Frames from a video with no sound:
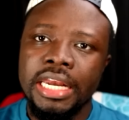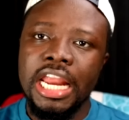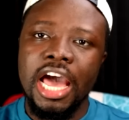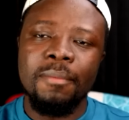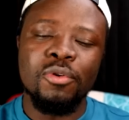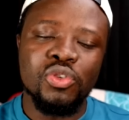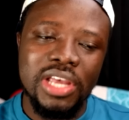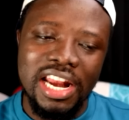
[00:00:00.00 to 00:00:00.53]

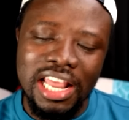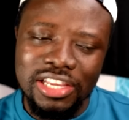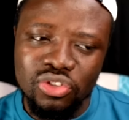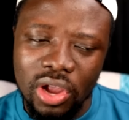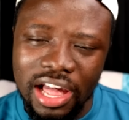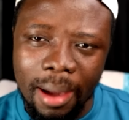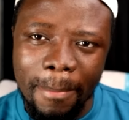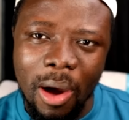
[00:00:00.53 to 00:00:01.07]
Now, Abusia, let's
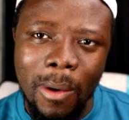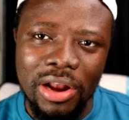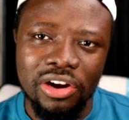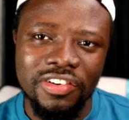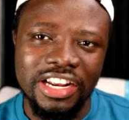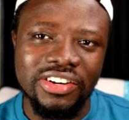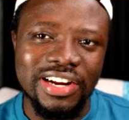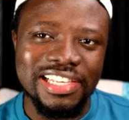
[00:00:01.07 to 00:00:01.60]
talk about one
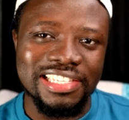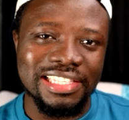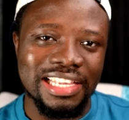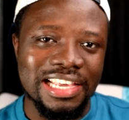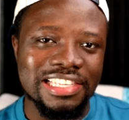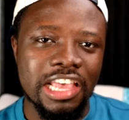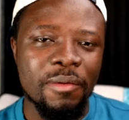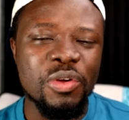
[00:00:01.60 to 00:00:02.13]
of the crazy
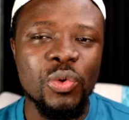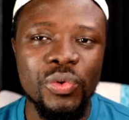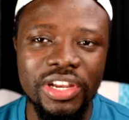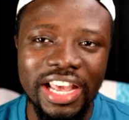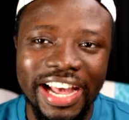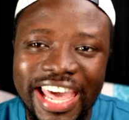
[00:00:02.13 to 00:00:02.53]
things that we hear.